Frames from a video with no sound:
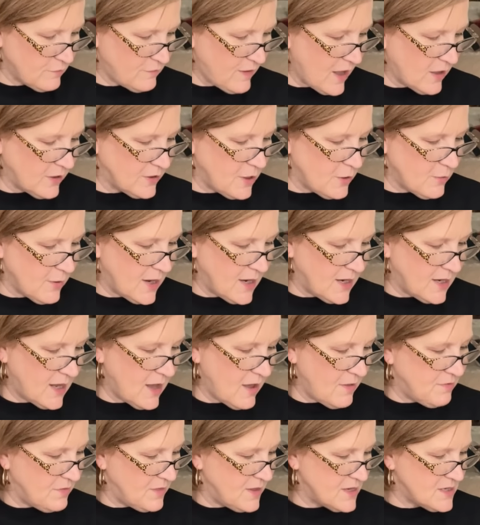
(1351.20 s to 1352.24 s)
value. And
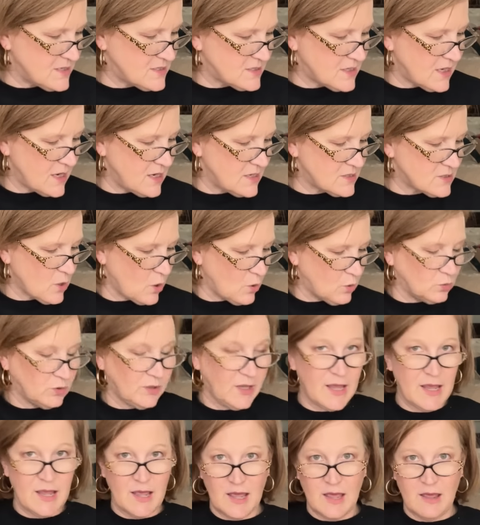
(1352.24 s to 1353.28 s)
again, this is
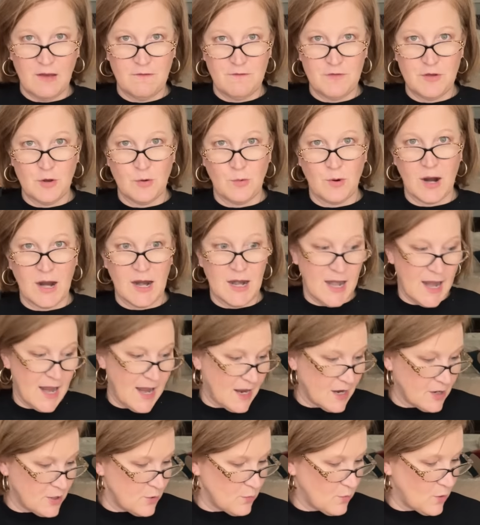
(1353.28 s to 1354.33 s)
only if you were an
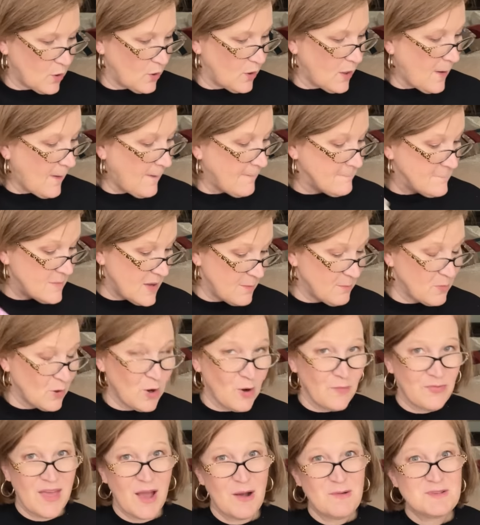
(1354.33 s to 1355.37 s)
annual member.
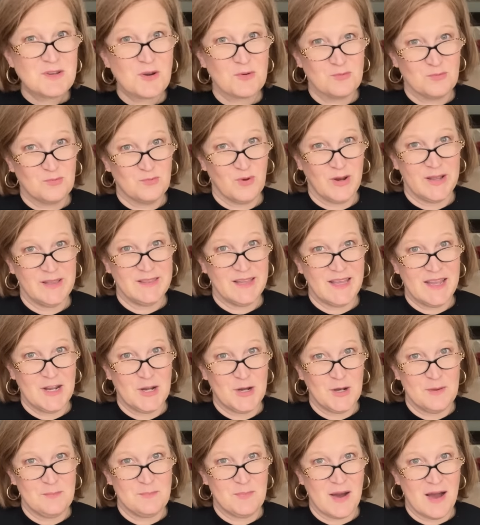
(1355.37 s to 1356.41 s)
That was a really
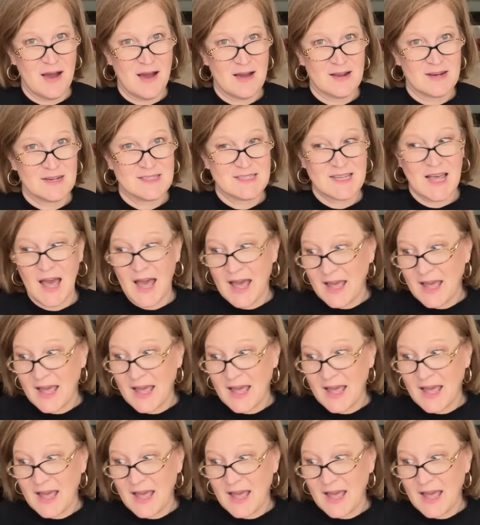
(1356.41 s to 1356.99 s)
good box.